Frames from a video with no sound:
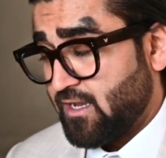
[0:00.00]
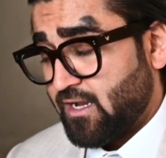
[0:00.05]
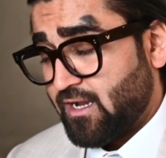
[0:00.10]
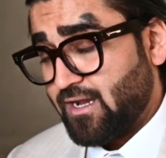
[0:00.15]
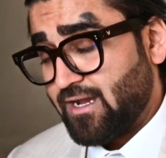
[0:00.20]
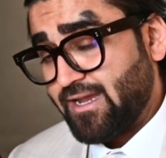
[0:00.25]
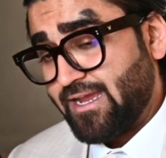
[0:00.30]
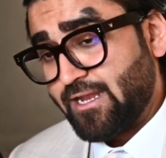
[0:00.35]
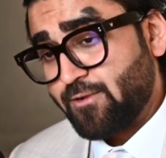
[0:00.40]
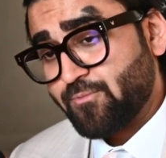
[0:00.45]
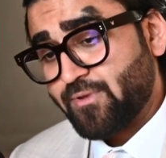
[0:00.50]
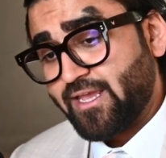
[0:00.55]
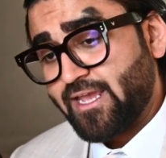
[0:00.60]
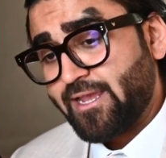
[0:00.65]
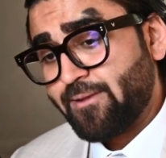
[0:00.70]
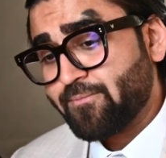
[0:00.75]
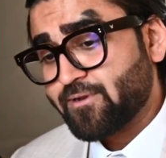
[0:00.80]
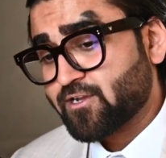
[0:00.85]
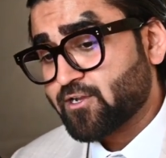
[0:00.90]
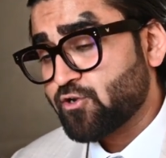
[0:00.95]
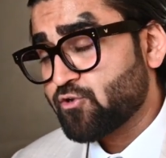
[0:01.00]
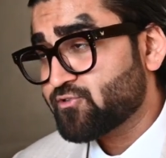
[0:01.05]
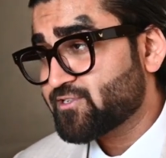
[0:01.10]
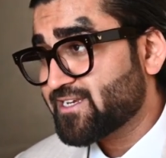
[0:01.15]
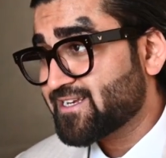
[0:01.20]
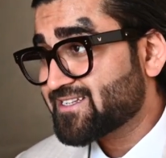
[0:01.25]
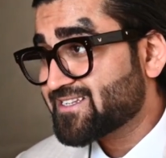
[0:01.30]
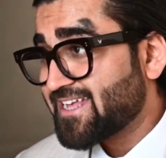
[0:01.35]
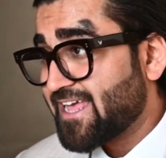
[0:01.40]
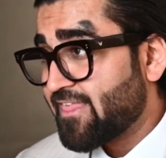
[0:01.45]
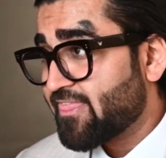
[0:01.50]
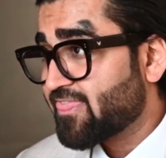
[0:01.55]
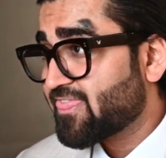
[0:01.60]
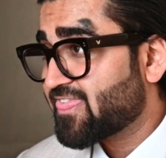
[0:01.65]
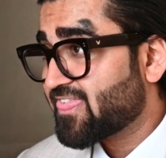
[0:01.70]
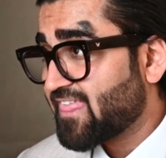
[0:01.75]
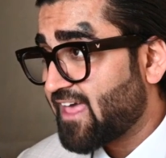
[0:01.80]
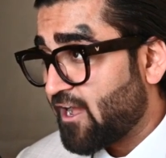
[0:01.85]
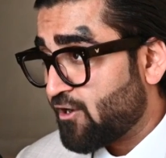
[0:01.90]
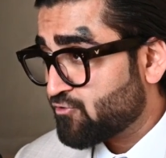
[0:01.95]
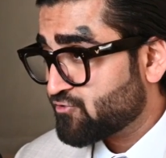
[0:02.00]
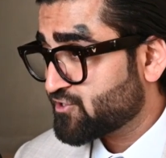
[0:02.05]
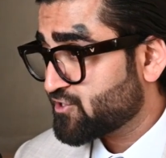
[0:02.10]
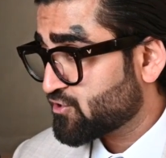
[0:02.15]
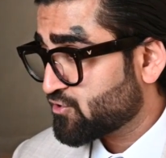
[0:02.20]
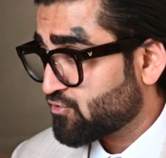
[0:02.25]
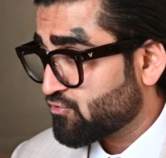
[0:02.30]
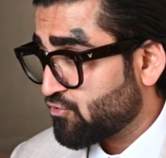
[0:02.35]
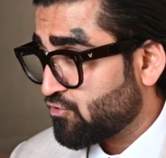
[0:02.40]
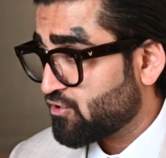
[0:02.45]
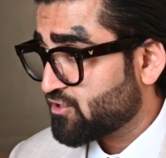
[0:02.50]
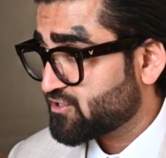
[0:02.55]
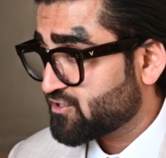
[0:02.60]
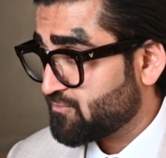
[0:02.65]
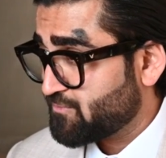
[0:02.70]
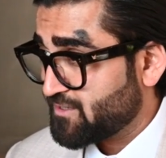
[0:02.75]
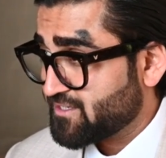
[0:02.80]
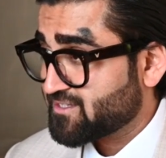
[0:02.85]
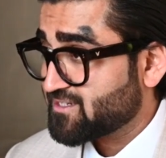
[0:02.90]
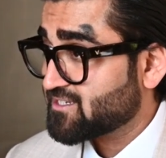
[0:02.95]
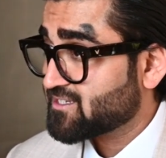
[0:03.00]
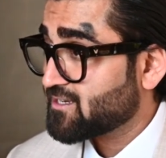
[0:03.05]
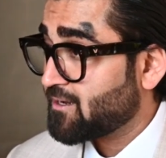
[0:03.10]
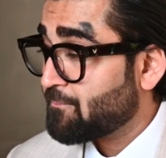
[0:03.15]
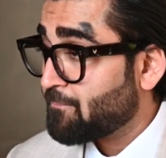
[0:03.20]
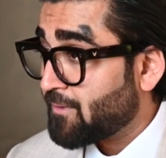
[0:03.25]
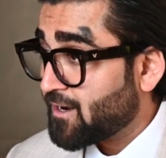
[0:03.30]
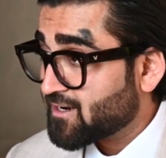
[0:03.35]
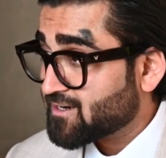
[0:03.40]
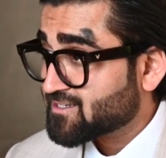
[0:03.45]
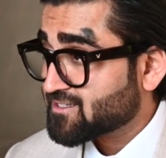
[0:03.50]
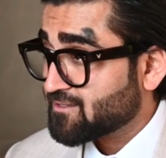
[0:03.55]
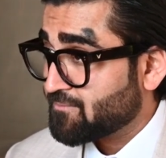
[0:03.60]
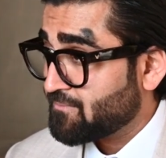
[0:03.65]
And we aim at closing 10,000 crores of business amongst